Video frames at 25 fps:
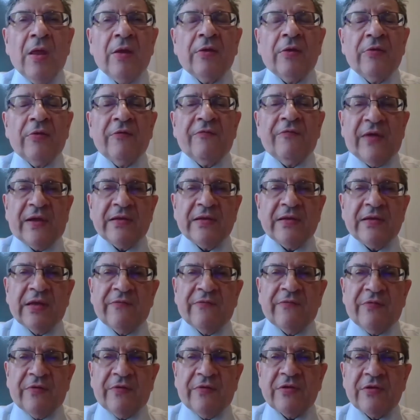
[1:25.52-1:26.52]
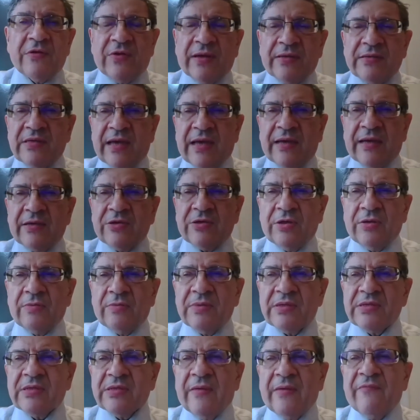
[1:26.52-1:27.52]
The funding for the transaction
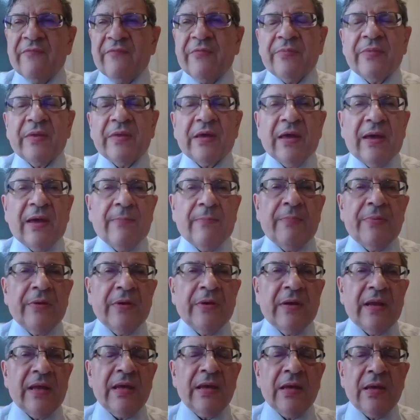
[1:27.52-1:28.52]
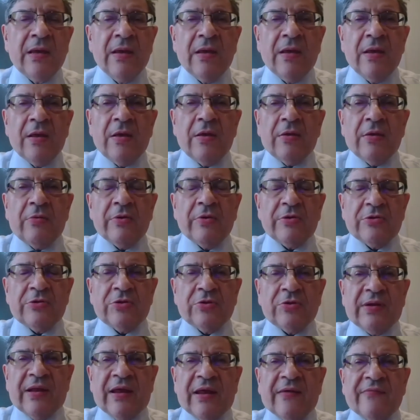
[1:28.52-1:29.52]
must come from the company, which
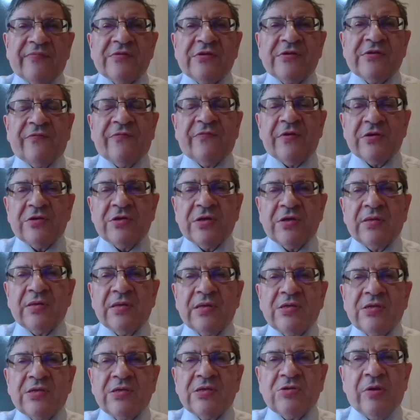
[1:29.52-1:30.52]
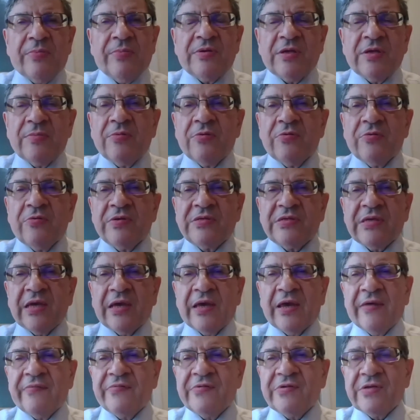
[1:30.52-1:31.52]
should have sufficient distributable
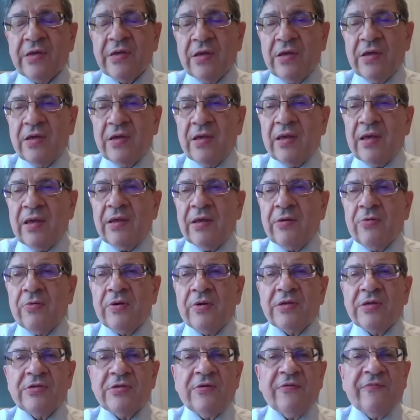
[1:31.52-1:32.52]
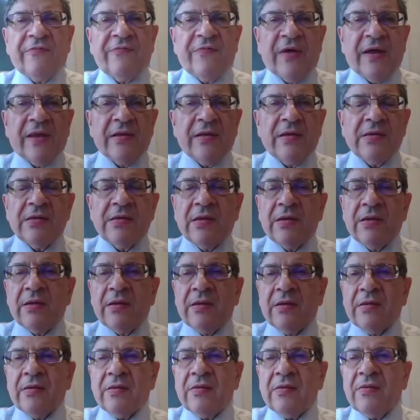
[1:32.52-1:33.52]
reserves in order to fund
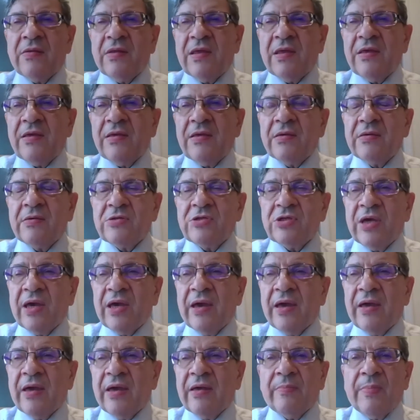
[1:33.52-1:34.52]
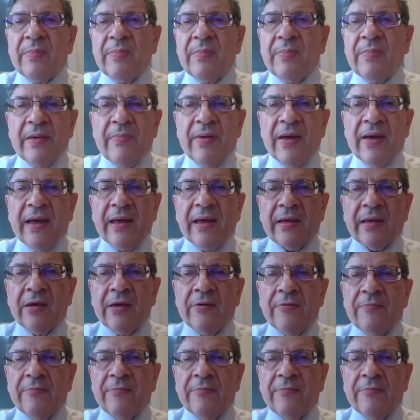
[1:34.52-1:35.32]
the share buyback.